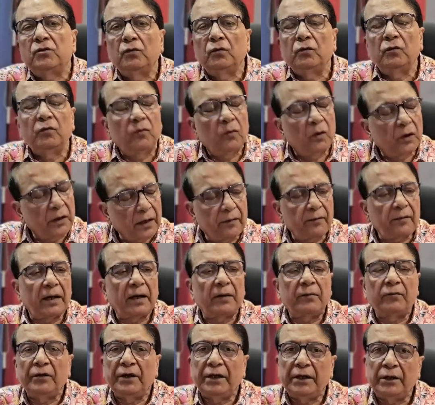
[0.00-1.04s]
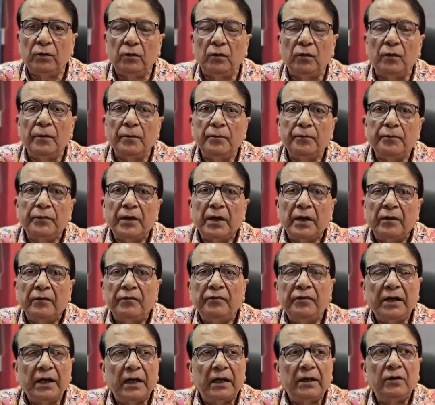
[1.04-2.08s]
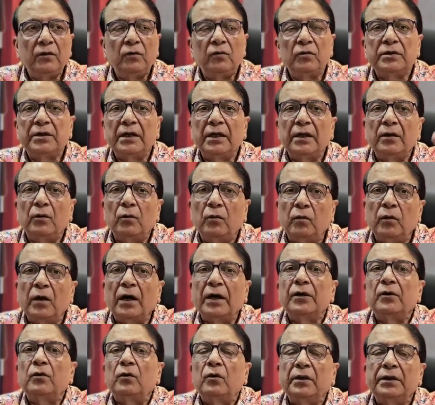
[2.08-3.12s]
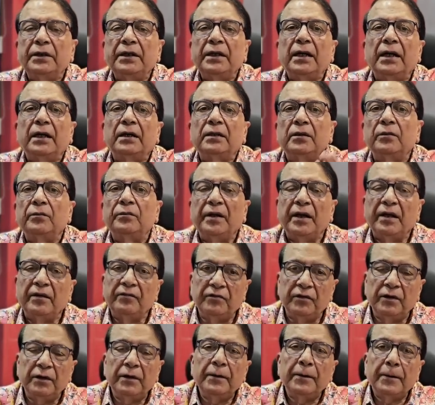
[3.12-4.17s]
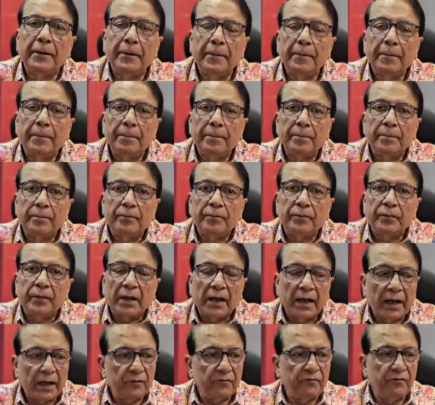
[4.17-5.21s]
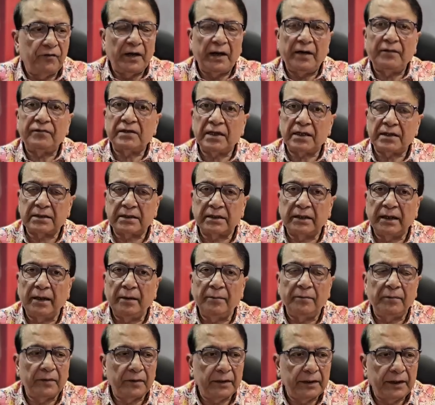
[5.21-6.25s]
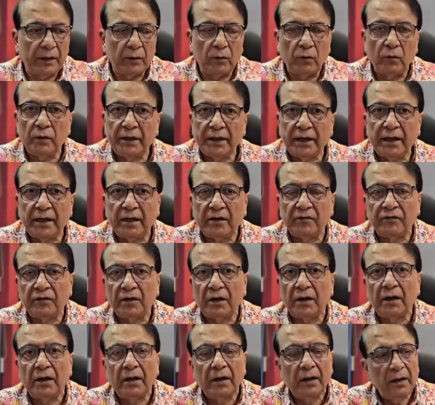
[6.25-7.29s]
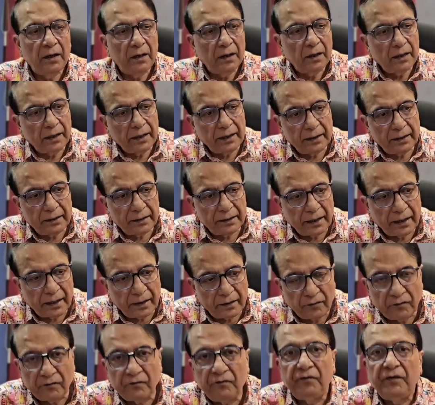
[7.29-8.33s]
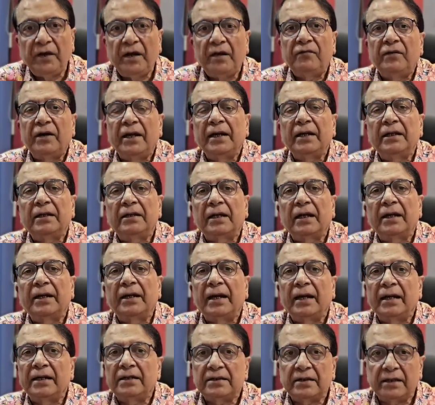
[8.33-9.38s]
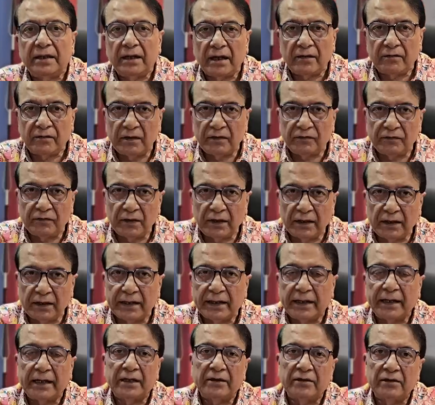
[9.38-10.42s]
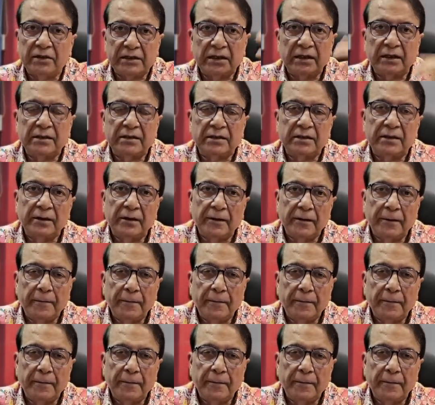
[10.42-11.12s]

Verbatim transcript: do, whatever we do, we are using one or the other wave. And waves are same, they only differ in their wavelength and hence they have different characteristics.